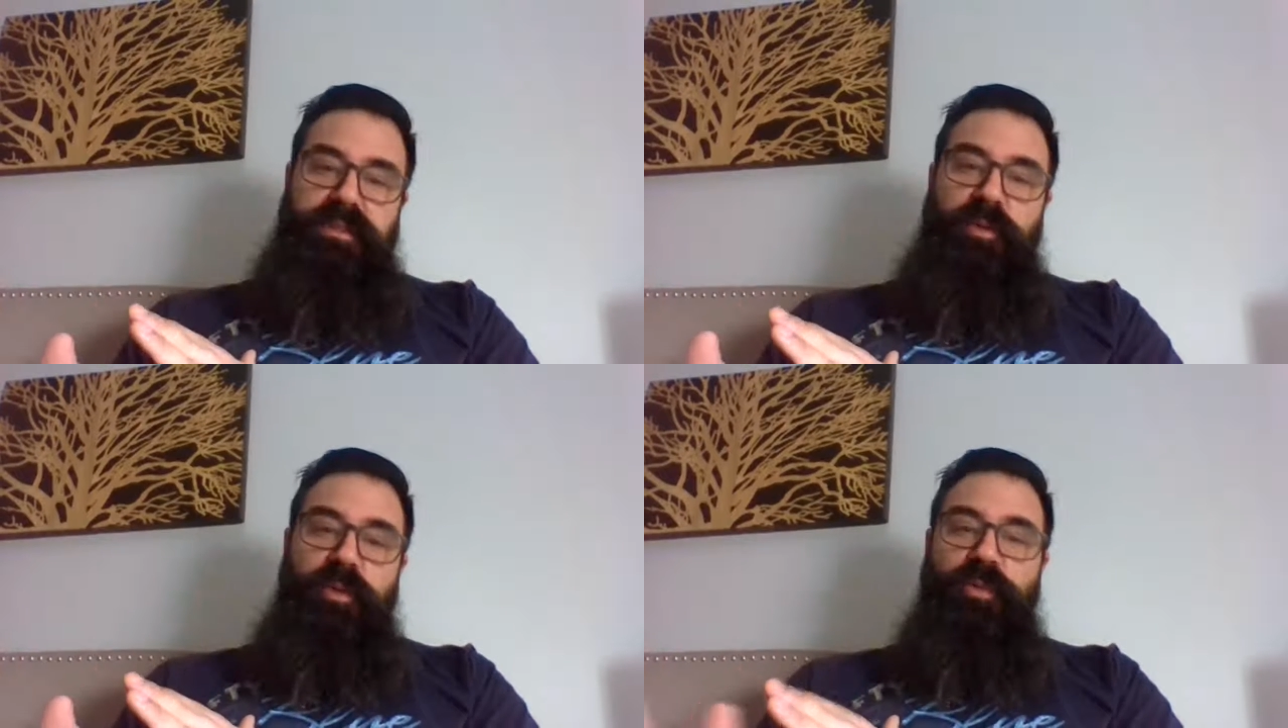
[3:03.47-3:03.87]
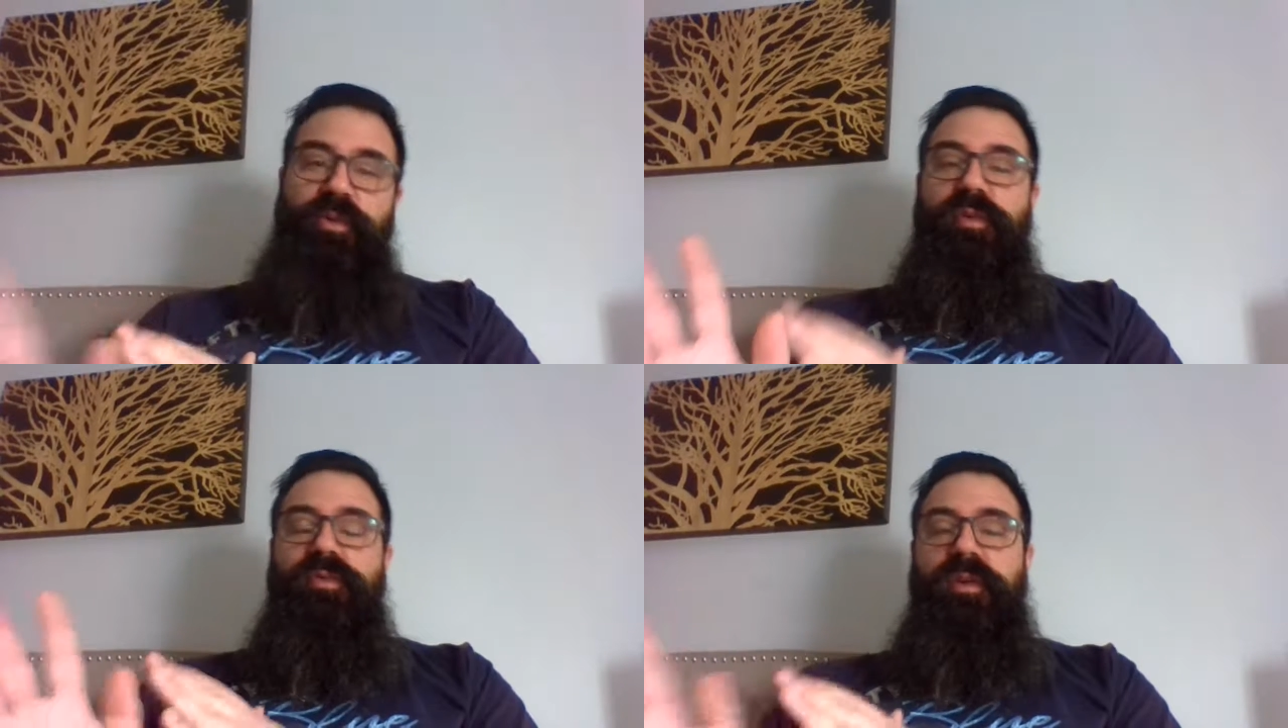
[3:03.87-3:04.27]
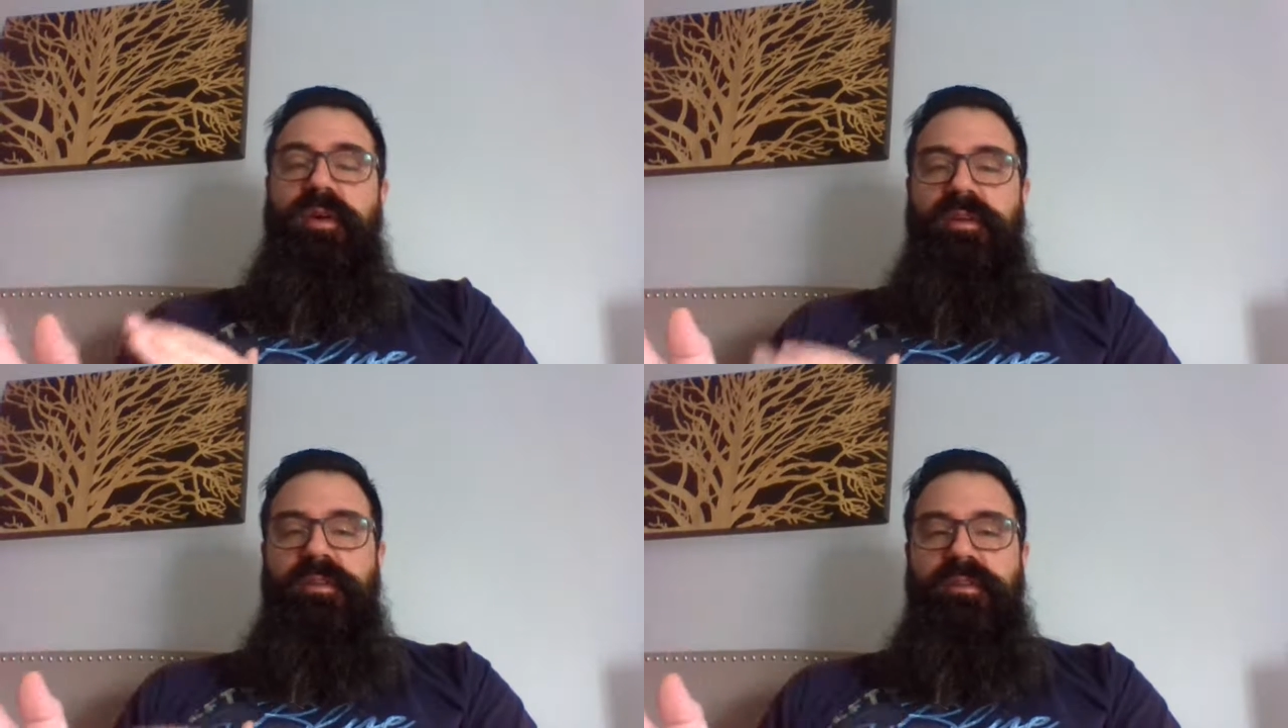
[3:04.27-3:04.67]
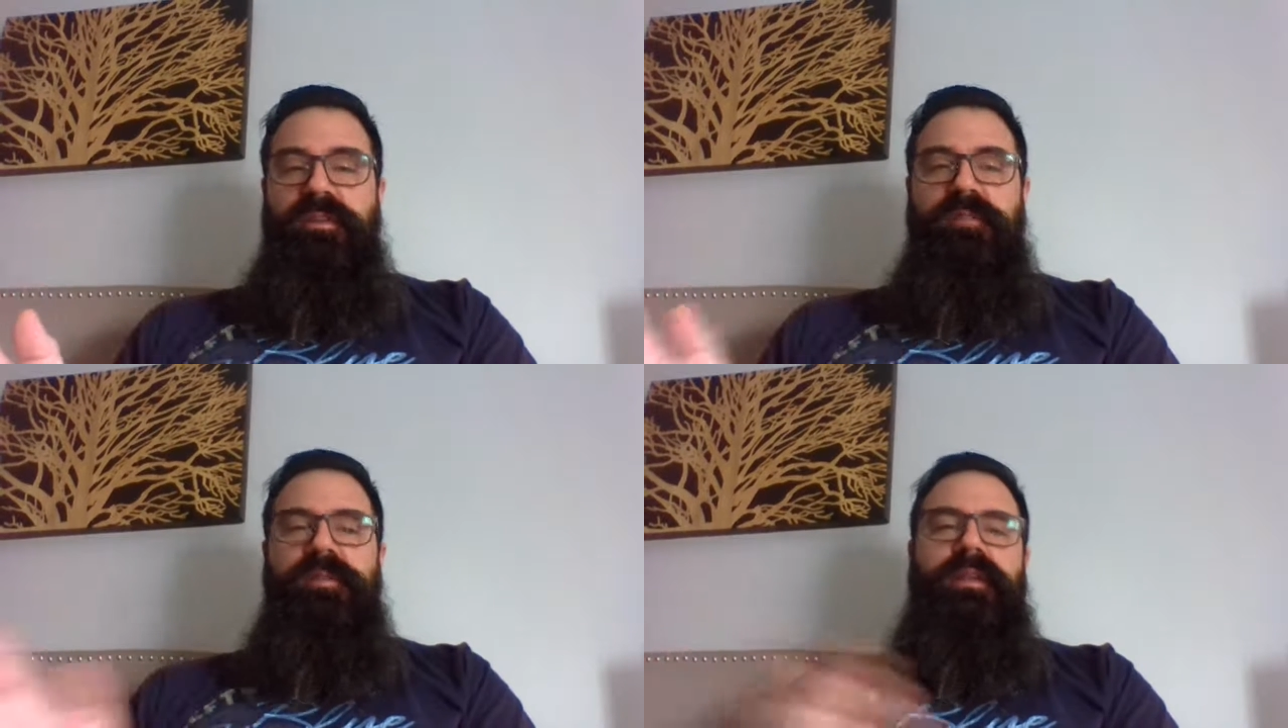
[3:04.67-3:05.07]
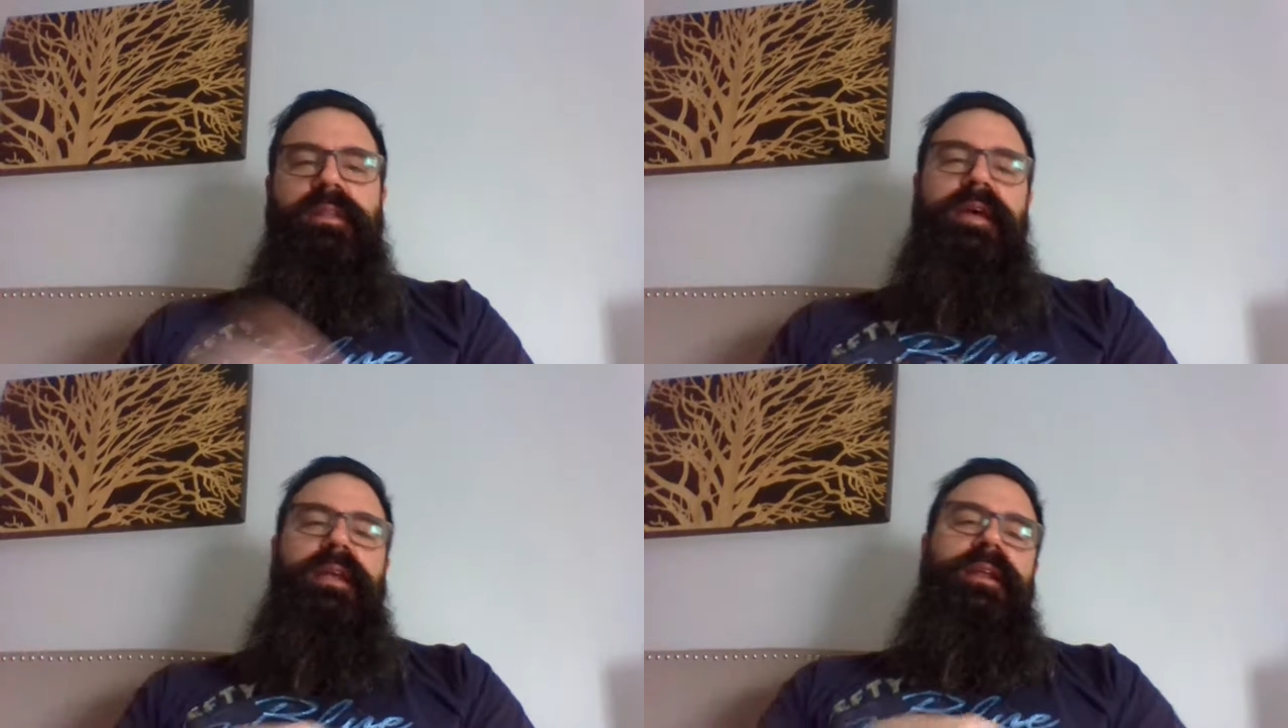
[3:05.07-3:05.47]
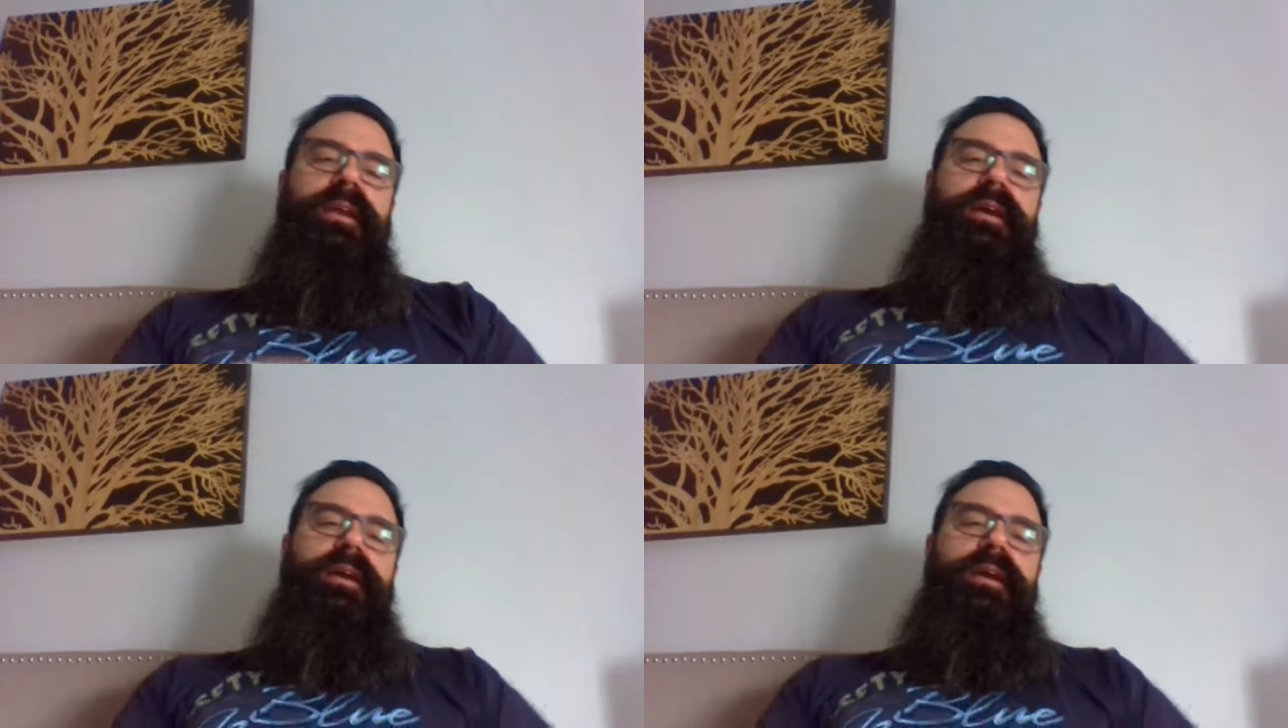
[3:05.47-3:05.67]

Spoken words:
and old growth forests and stuff like that.